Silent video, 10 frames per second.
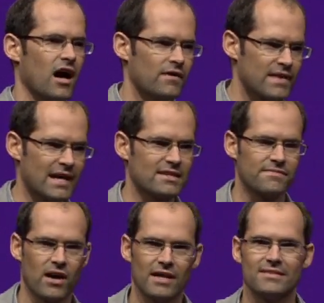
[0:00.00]
of that
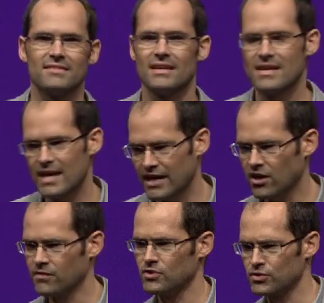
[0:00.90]
device
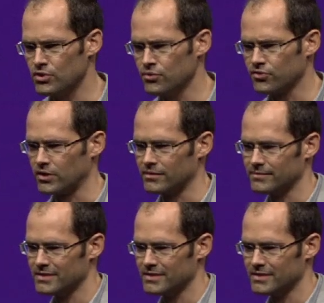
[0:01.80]
and of your user.